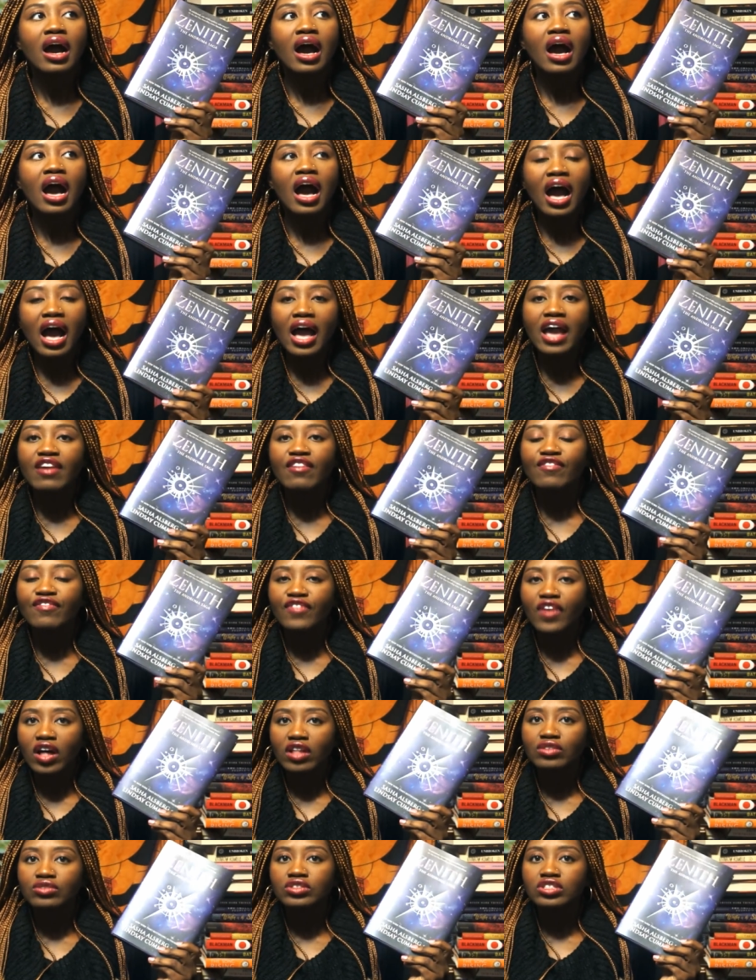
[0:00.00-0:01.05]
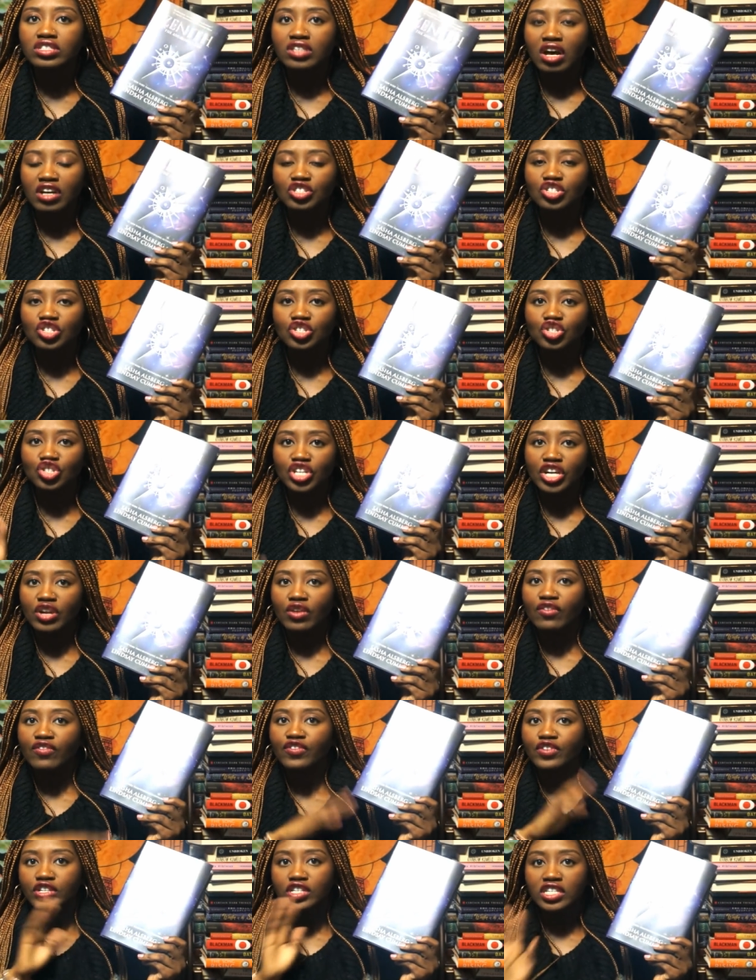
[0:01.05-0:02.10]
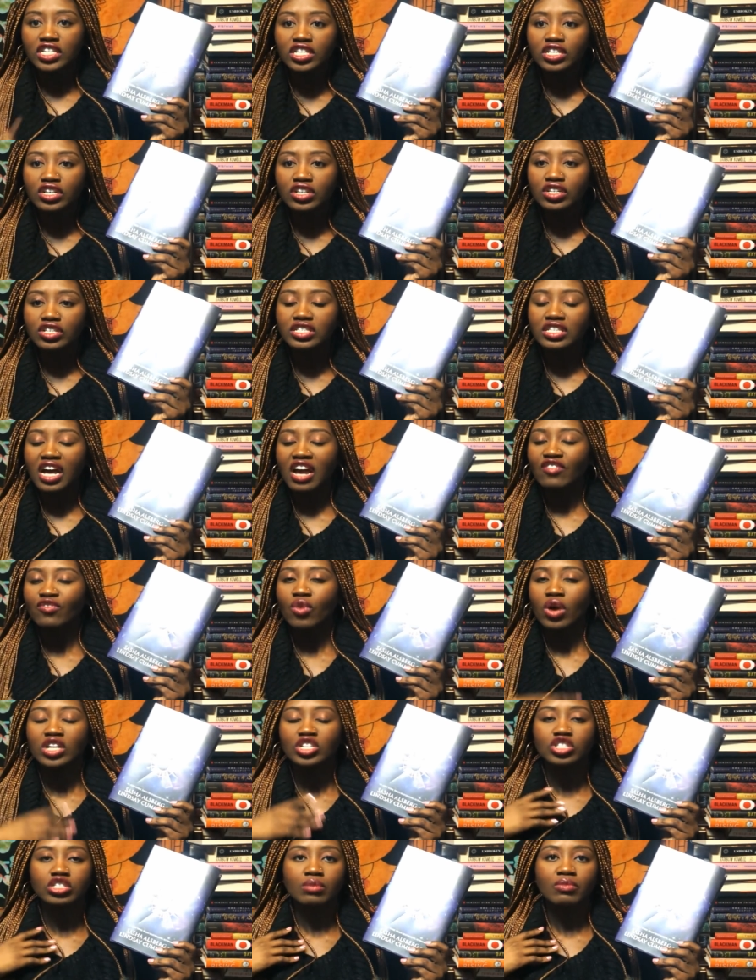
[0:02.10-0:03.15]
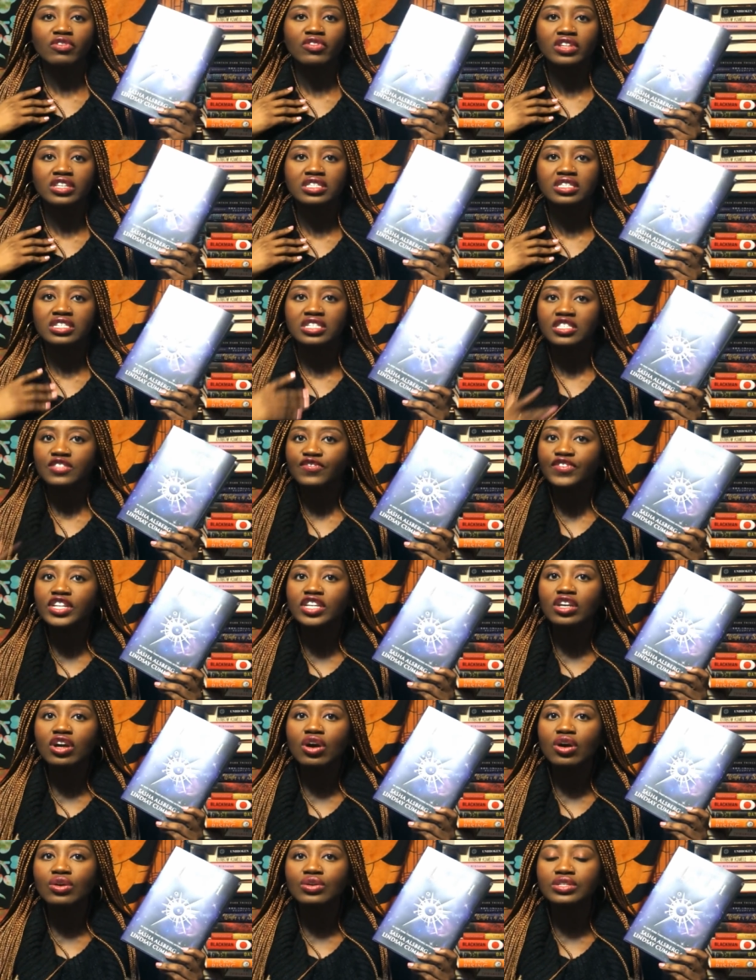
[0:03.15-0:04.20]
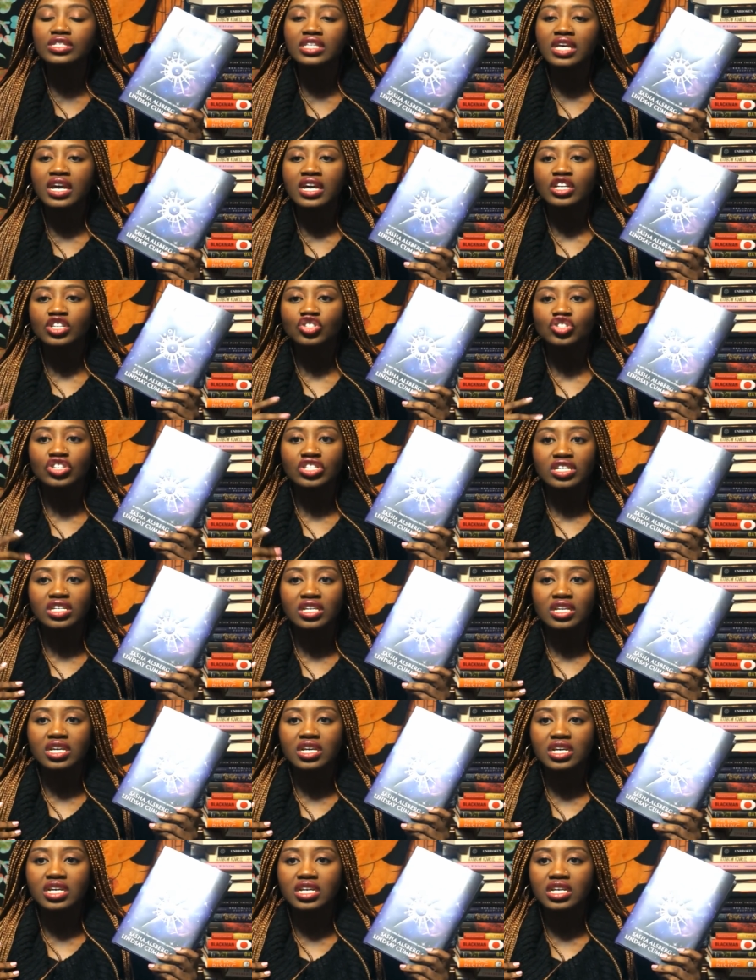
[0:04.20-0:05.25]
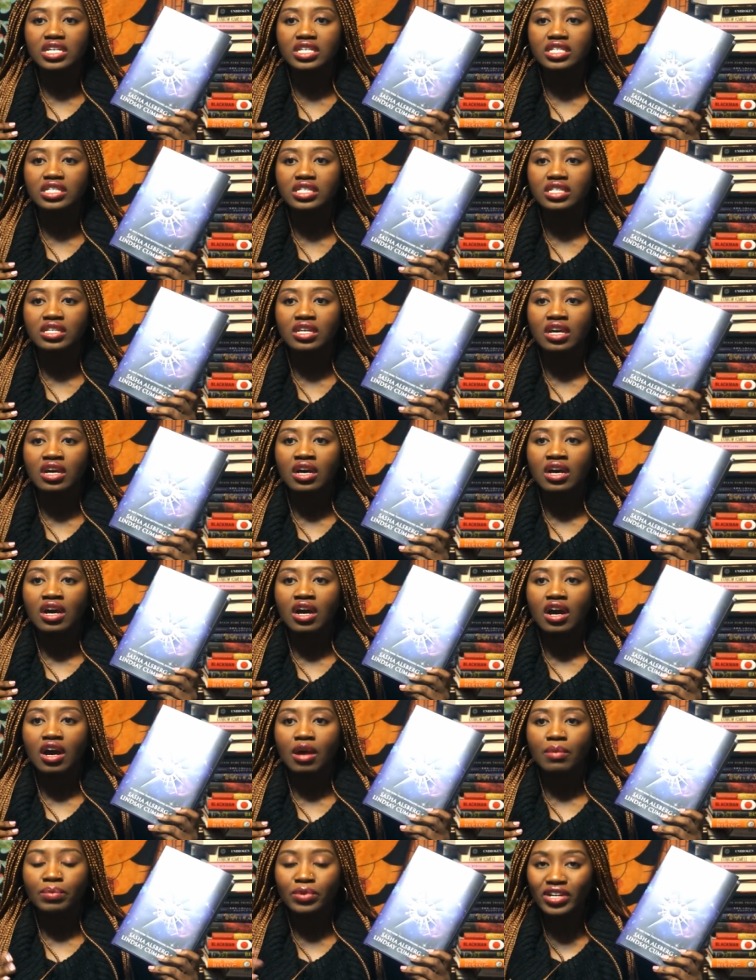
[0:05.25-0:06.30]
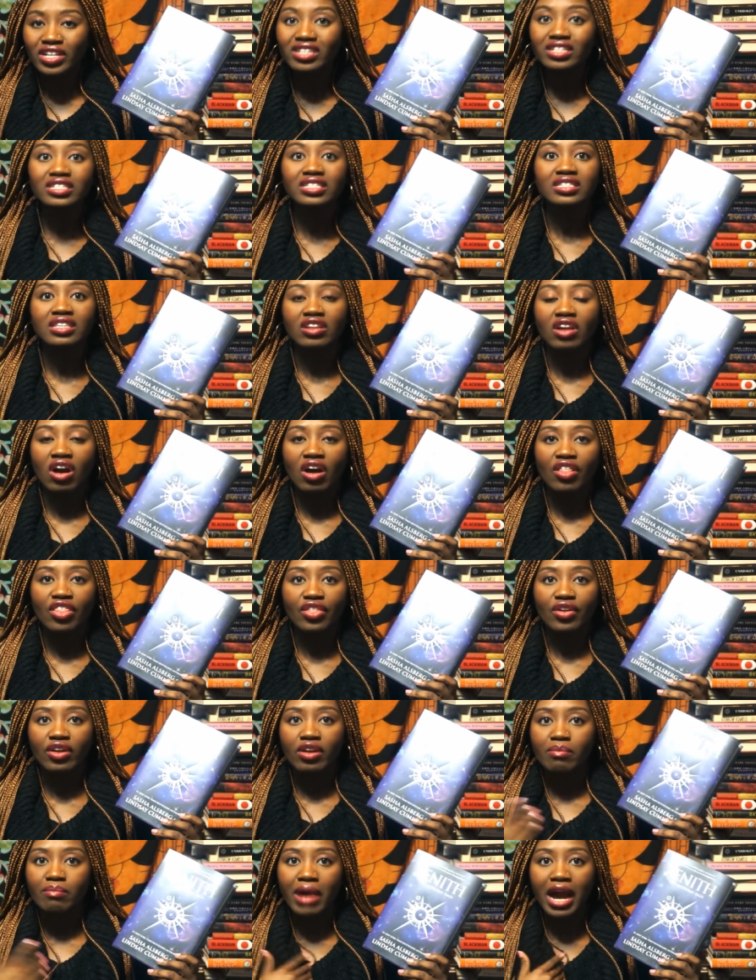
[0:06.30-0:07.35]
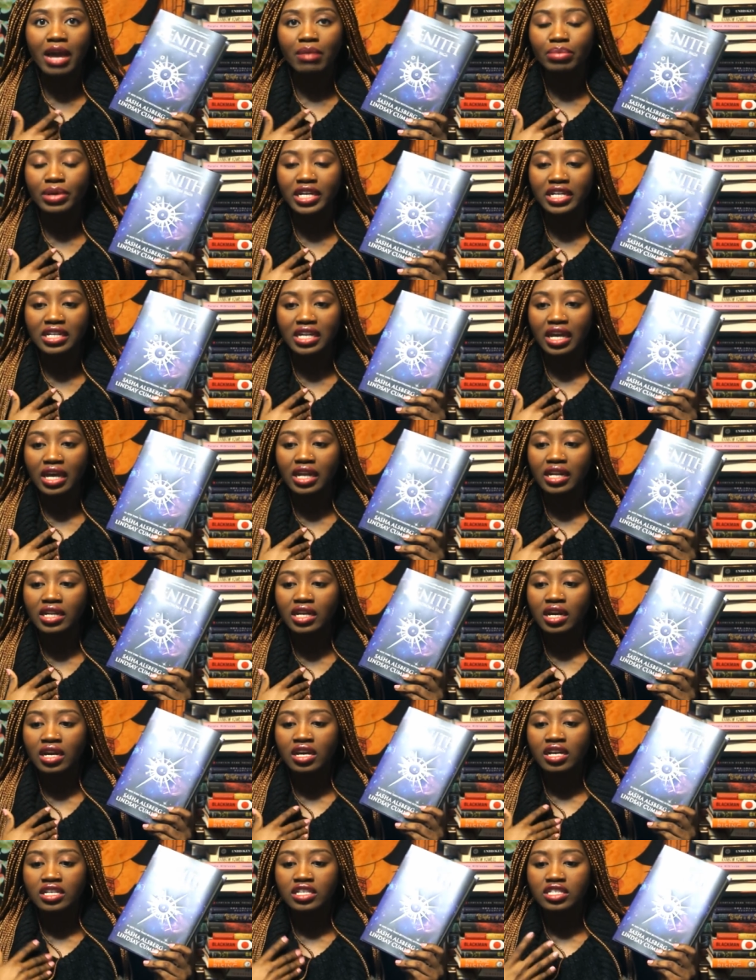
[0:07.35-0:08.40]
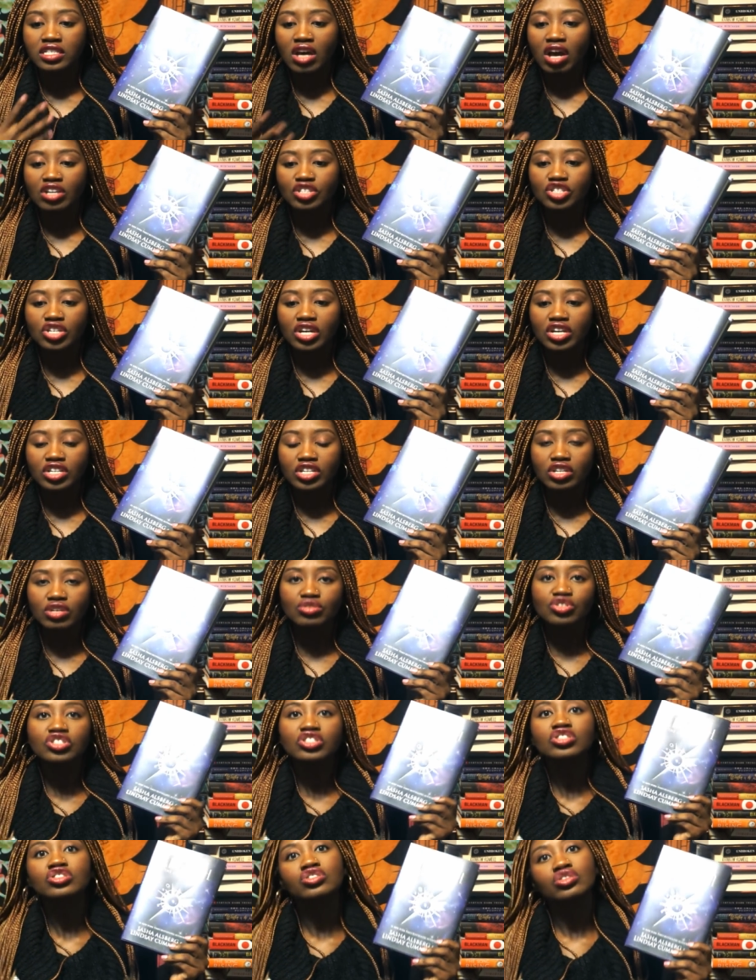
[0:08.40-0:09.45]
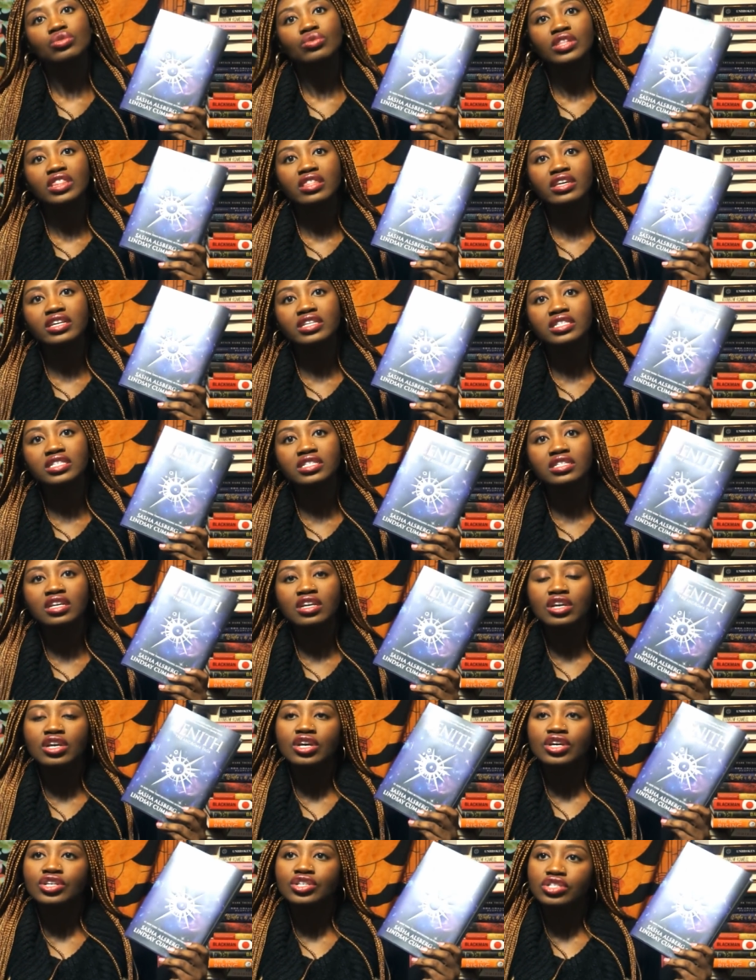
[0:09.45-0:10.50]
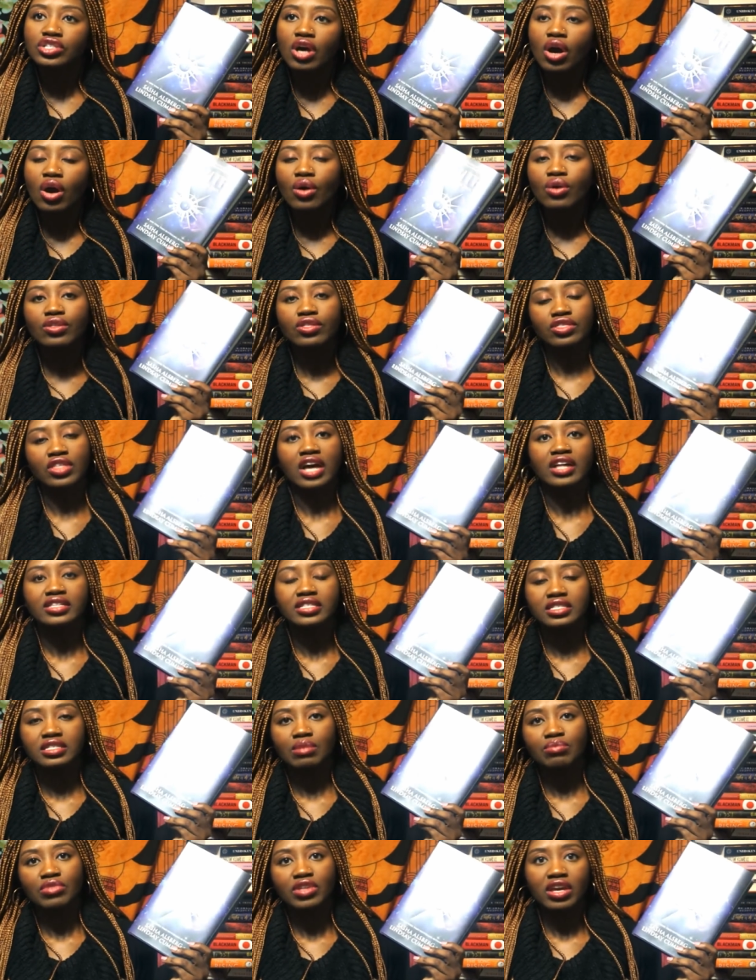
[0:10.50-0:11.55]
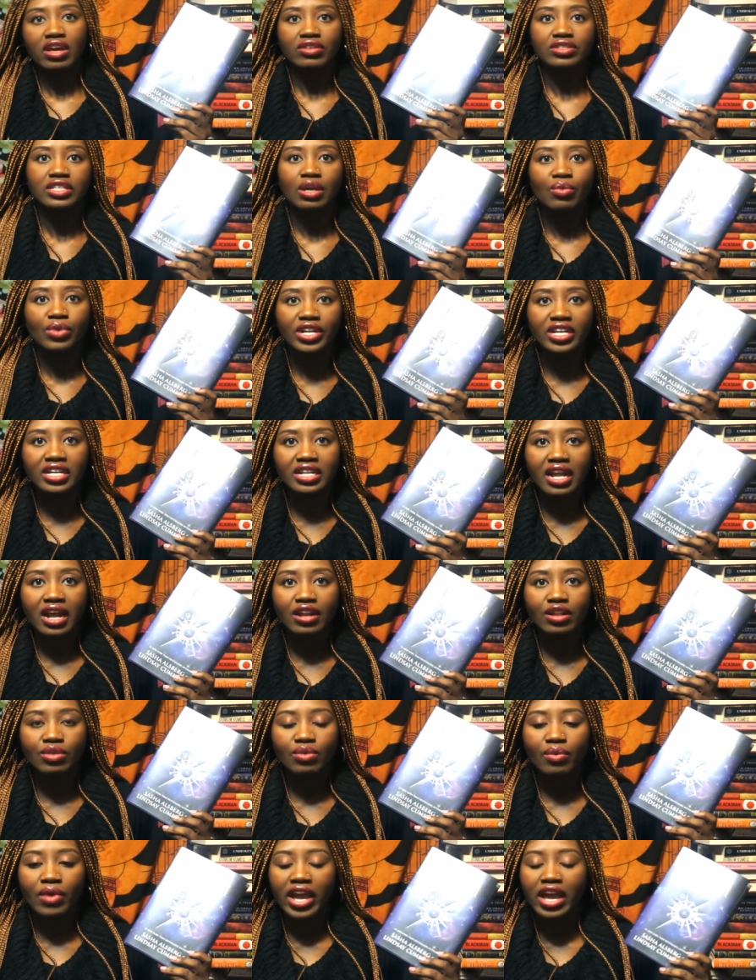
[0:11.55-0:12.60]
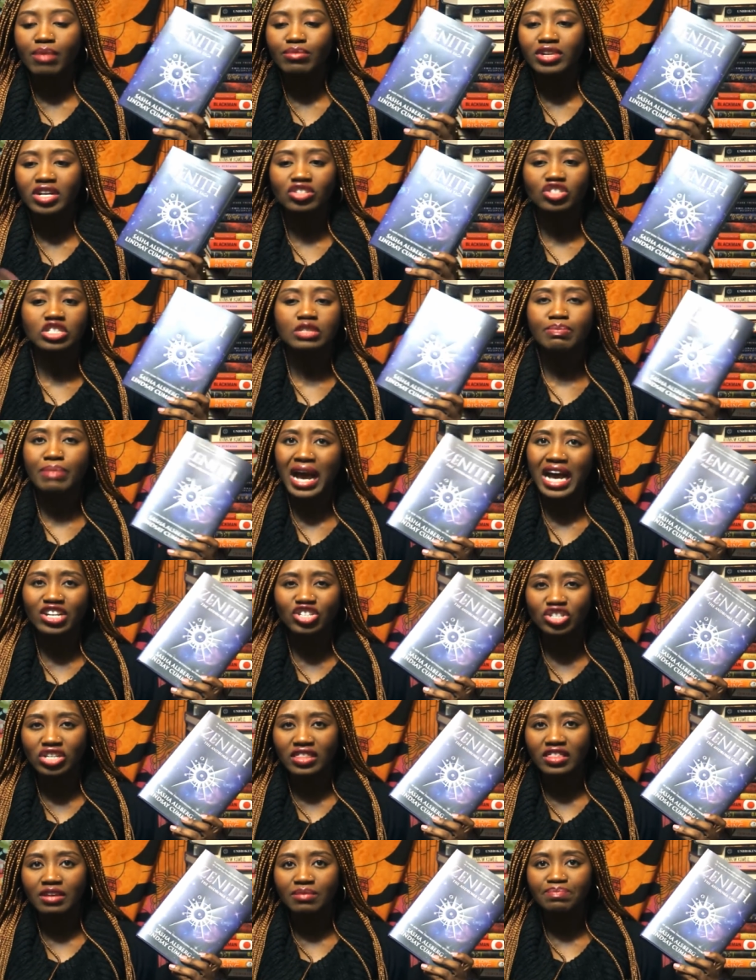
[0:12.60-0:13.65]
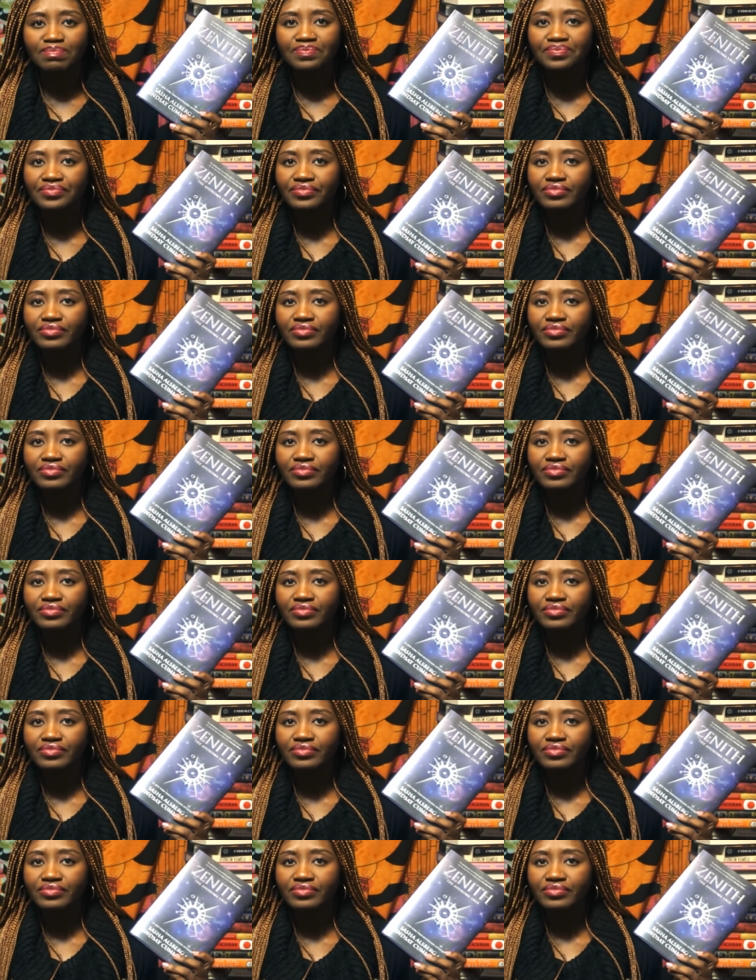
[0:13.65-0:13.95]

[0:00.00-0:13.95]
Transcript: I followed Sasha's channel for years. I've watched some of Lindsay's videos. She is a pretty decent author in my opinion. Sasha, you know, she's new at this. So that's something else I want to get out of the way. I'm not just bashing them.